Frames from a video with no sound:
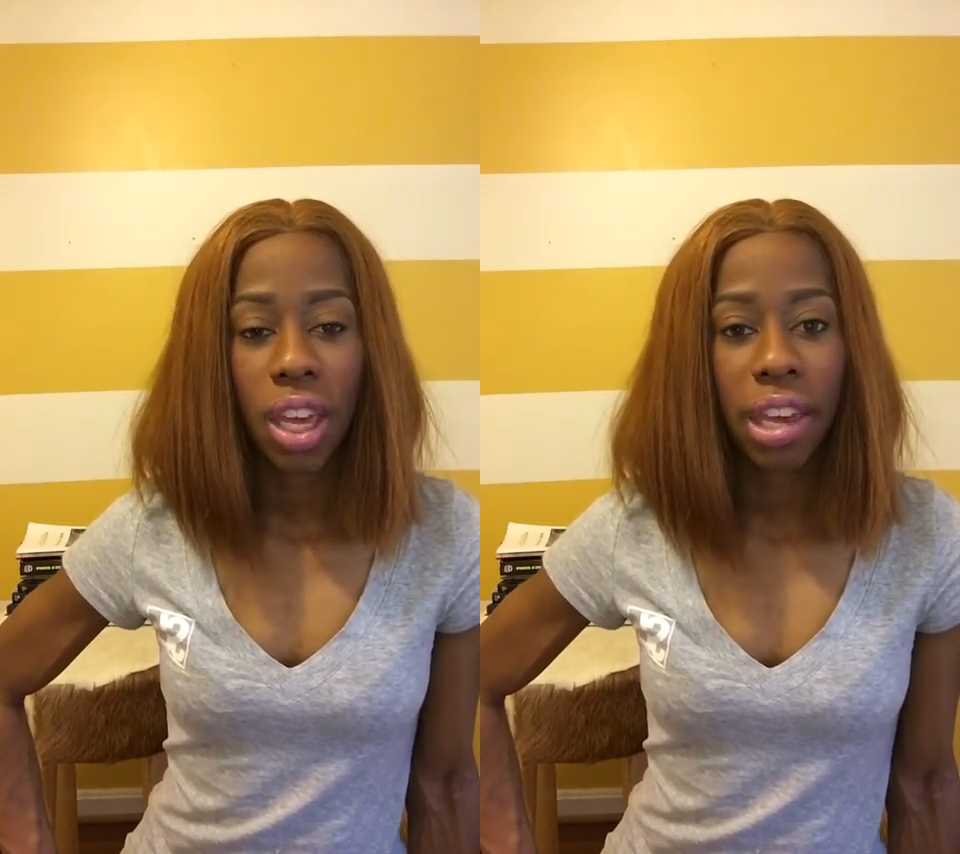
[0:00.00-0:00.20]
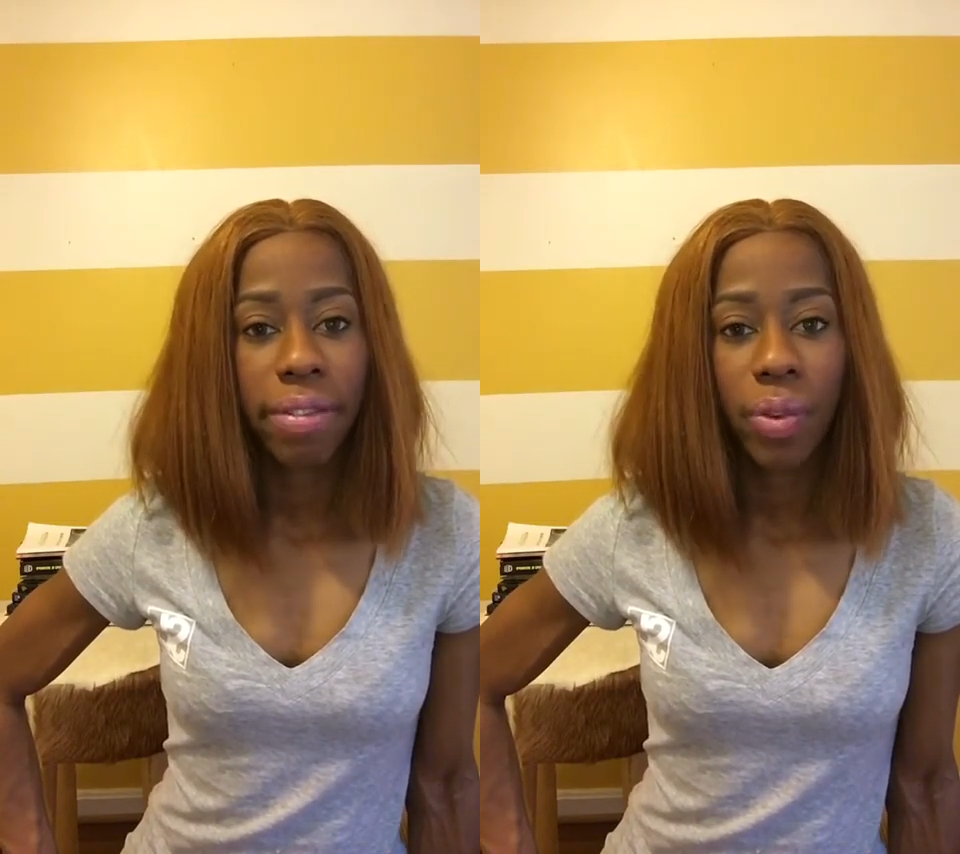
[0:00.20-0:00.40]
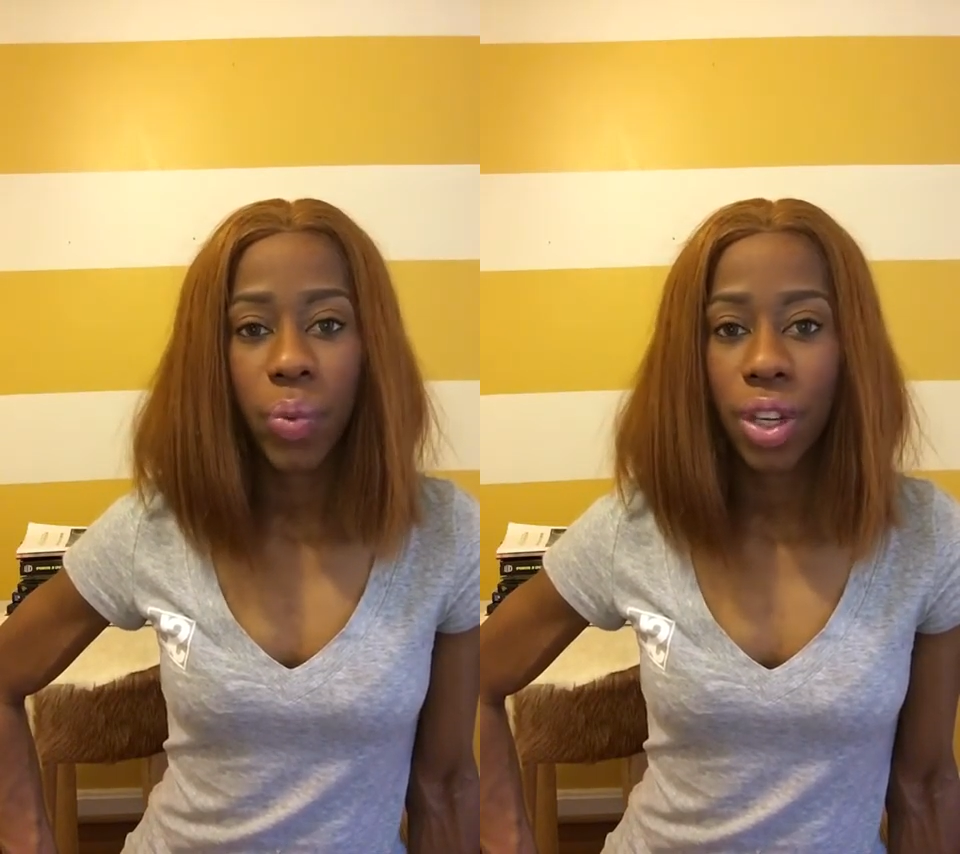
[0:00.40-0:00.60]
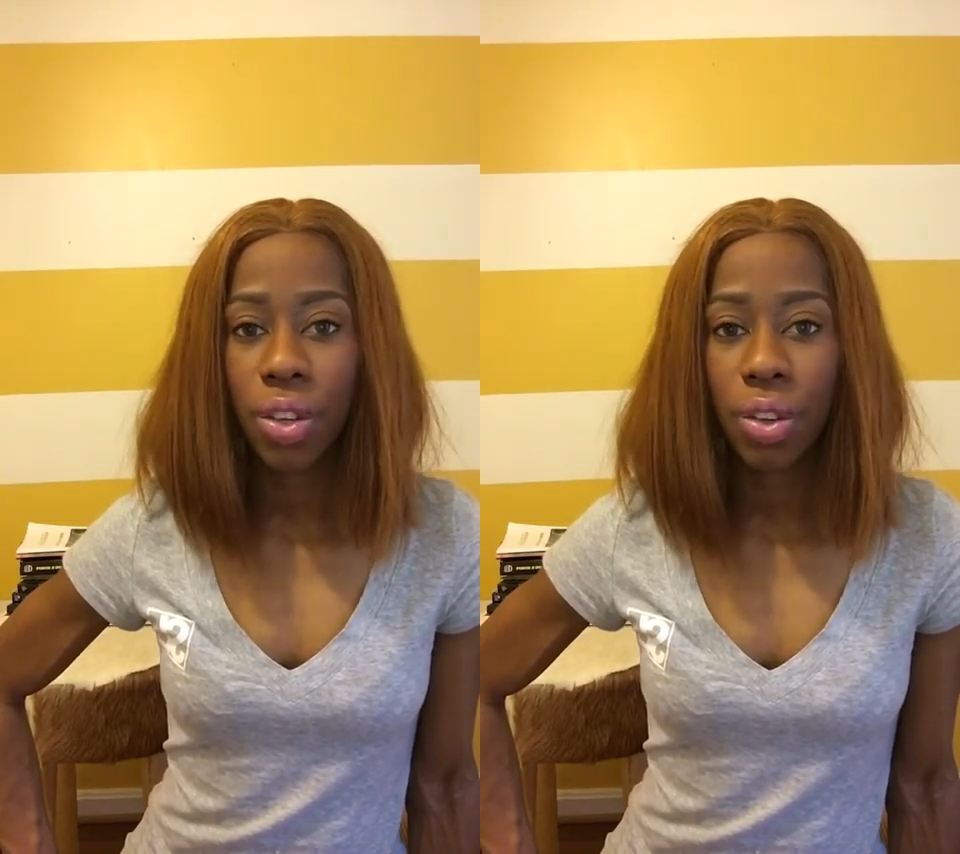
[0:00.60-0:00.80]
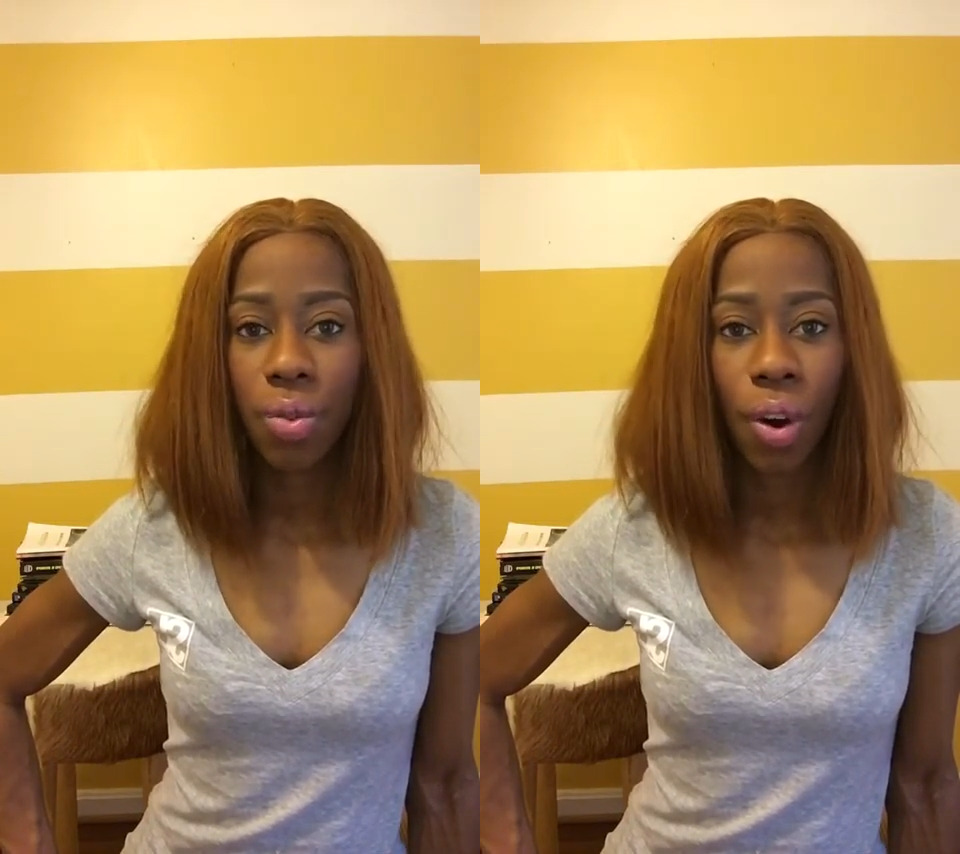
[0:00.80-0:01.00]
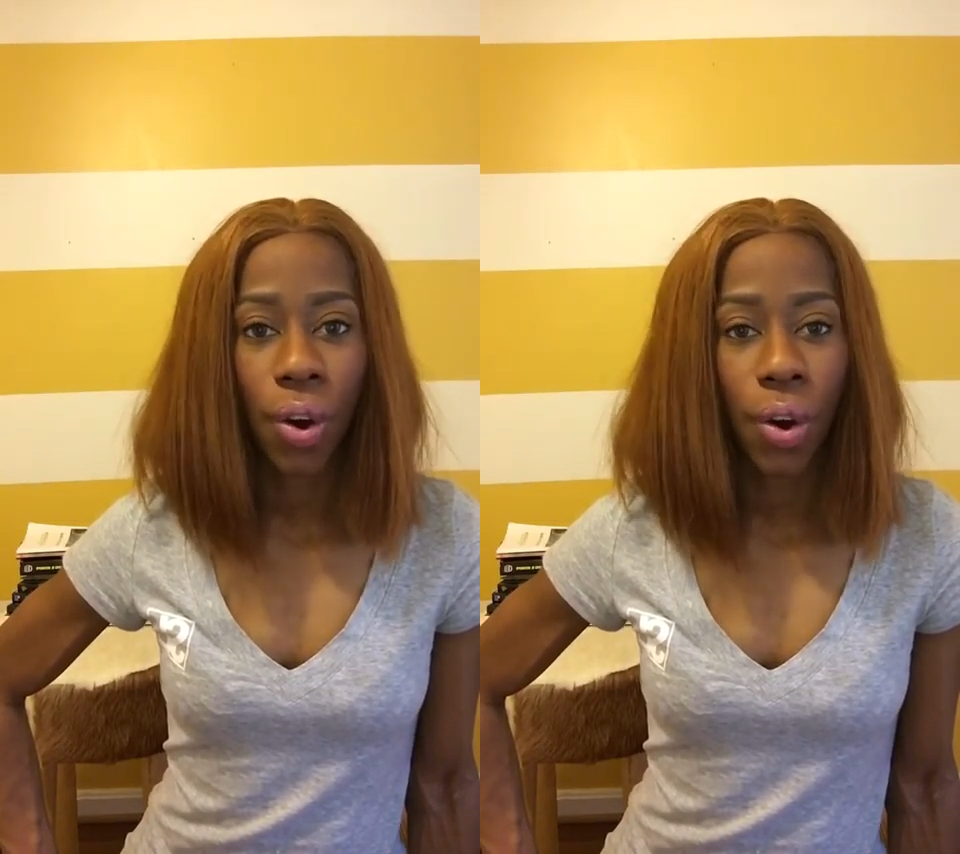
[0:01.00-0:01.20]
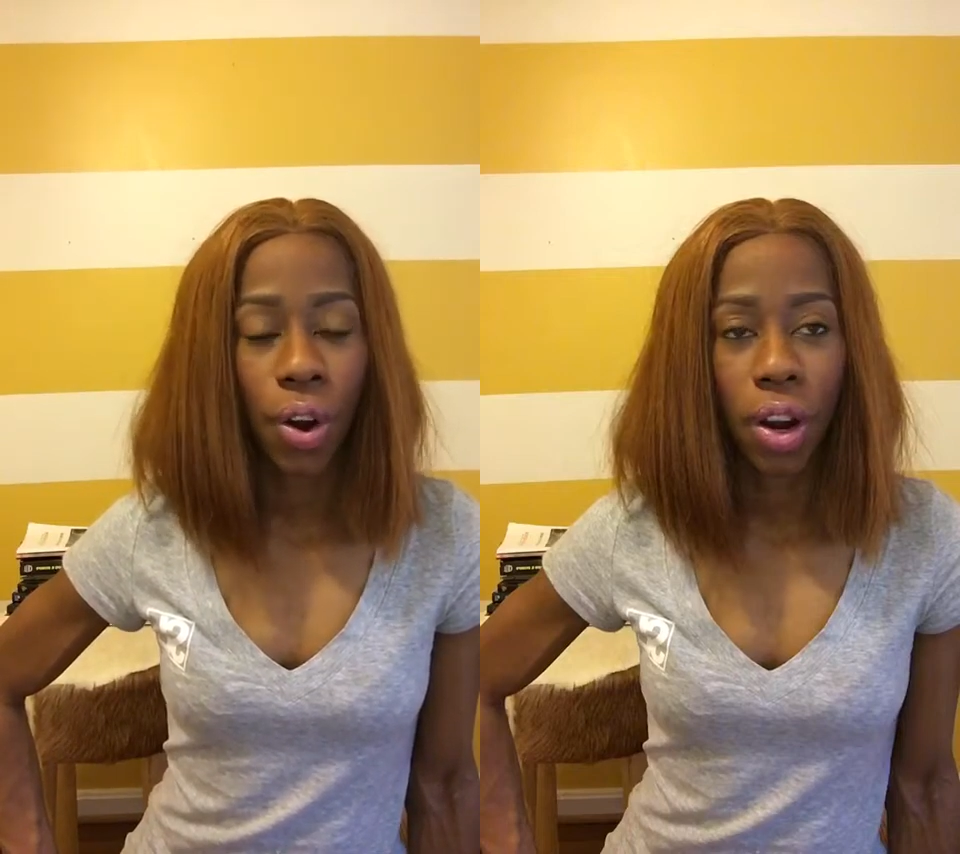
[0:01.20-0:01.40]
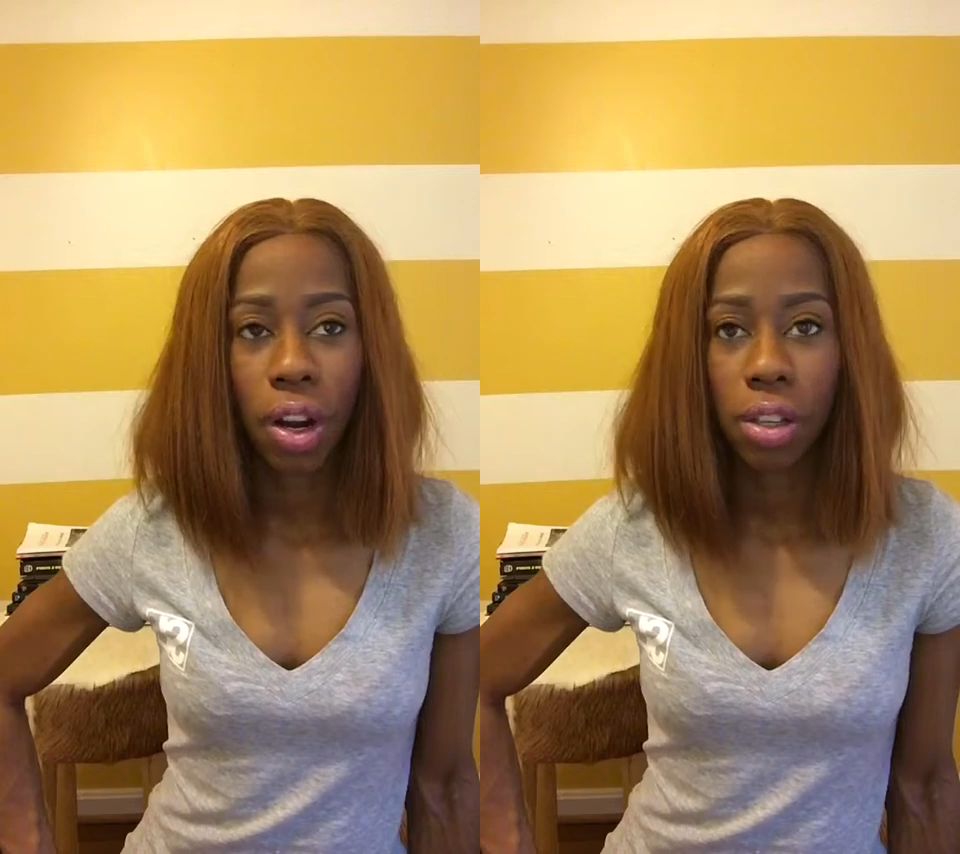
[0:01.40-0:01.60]
even when you
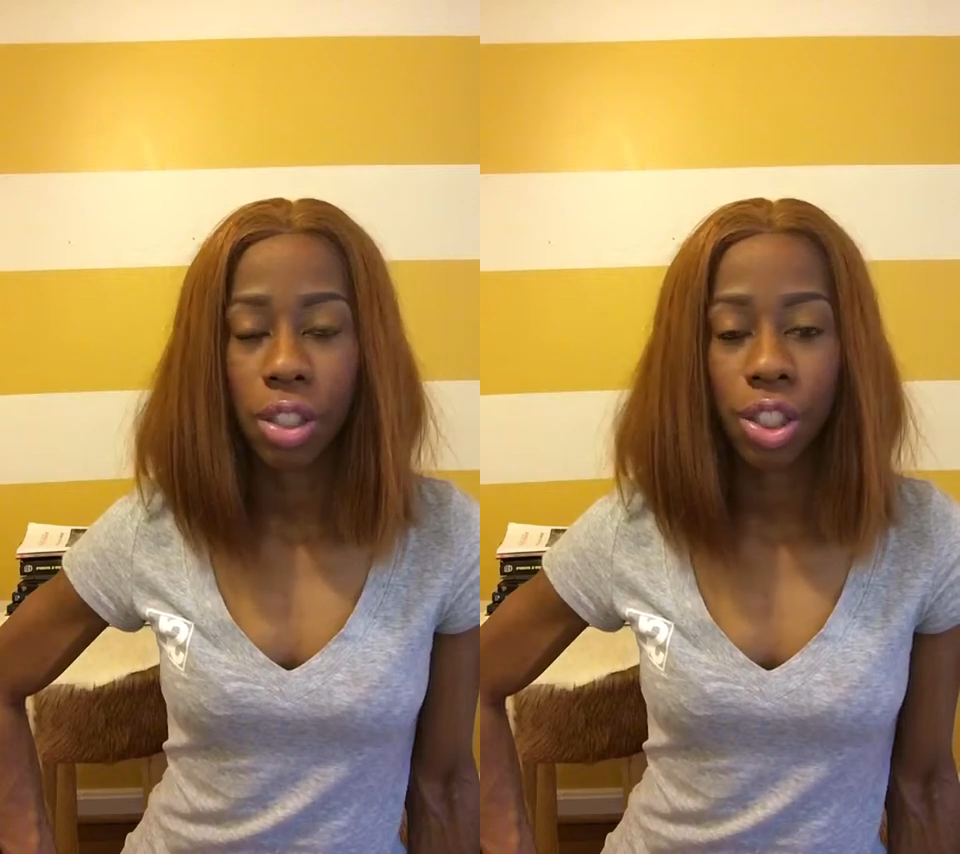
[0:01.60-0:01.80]
are